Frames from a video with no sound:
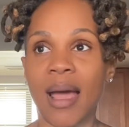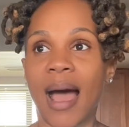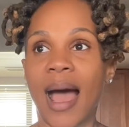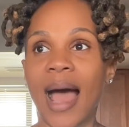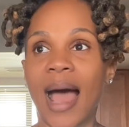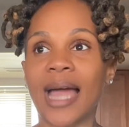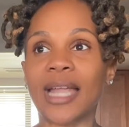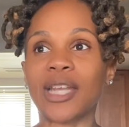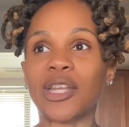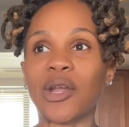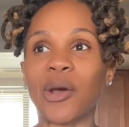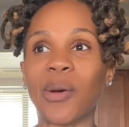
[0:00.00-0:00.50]

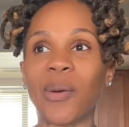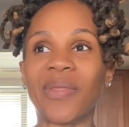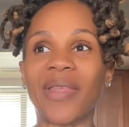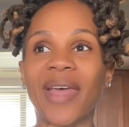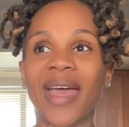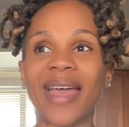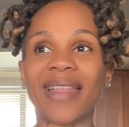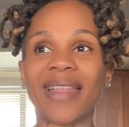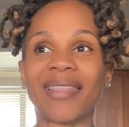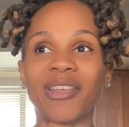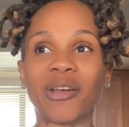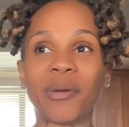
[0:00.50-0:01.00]
I know
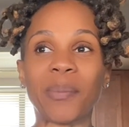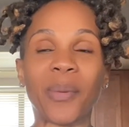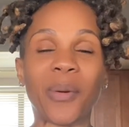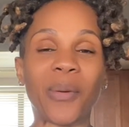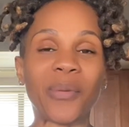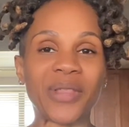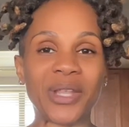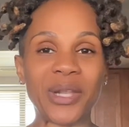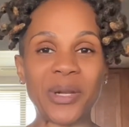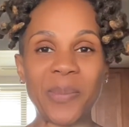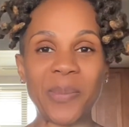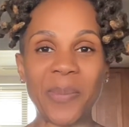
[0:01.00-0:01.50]
that they're
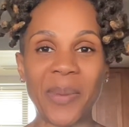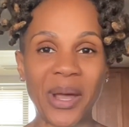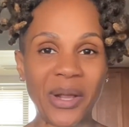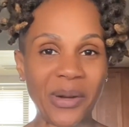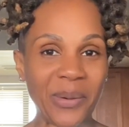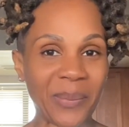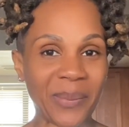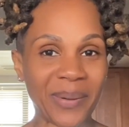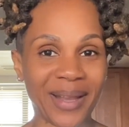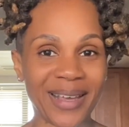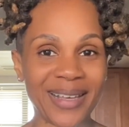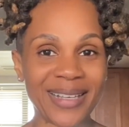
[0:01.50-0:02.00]
both in a better
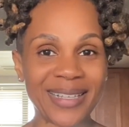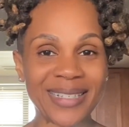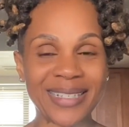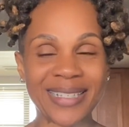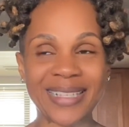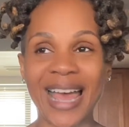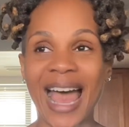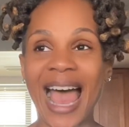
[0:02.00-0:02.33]
place.